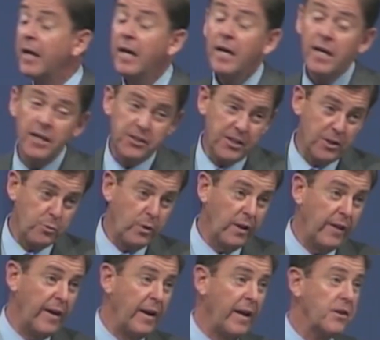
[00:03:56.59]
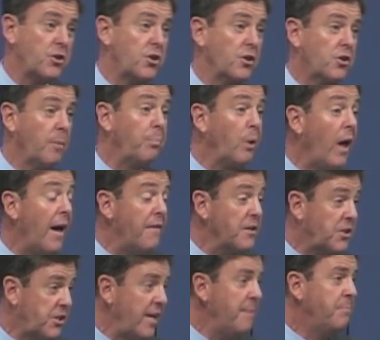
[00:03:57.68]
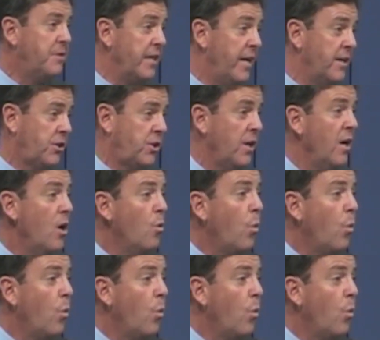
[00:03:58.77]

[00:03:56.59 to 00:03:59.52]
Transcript: He says, well, then let's just apply the same test.